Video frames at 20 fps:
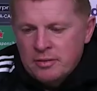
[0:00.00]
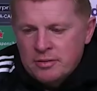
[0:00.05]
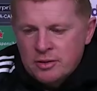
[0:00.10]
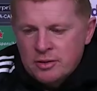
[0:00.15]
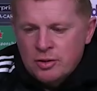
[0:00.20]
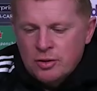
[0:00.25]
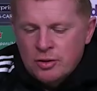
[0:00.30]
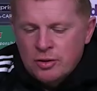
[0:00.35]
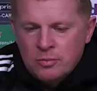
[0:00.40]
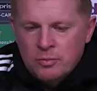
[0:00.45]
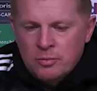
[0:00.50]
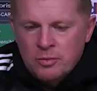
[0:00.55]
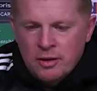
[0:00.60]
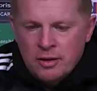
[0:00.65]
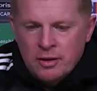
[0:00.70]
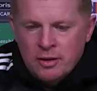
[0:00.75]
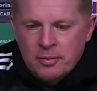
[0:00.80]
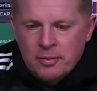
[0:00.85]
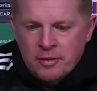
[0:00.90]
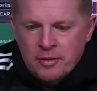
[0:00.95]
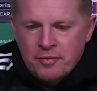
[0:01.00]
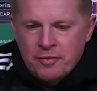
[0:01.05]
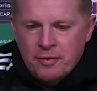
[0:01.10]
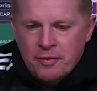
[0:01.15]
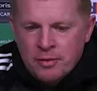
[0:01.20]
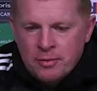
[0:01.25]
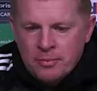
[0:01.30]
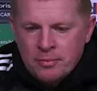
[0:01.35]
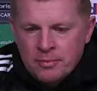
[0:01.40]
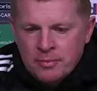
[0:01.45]
struggling with a little bit of
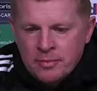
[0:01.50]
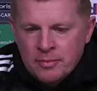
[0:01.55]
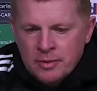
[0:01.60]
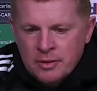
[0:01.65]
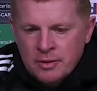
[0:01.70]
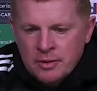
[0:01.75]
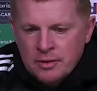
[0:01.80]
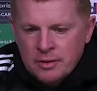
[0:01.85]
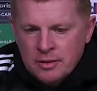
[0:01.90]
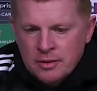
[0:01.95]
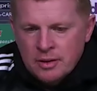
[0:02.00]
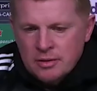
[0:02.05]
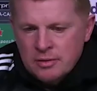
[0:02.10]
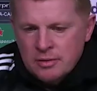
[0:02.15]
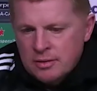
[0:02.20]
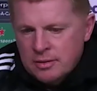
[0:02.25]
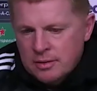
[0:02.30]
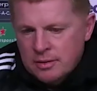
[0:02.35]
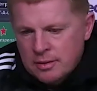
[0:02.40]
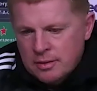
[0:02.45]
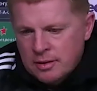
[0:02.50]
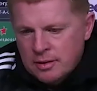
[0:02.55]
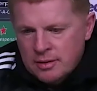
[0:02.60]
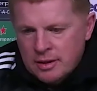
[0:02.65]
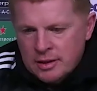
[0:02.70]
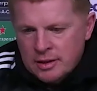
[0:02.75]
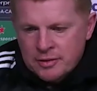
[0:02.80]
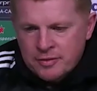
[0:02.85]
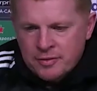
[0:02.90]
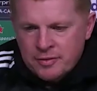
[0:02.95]
form, and
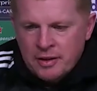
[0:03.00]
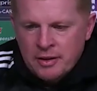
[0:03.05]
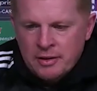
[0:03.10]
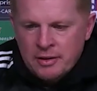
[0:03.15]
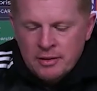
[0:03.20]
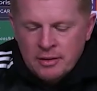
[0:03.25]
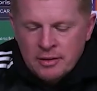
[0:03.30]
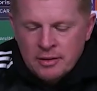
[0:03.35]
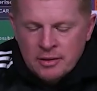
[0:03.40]
that's fine.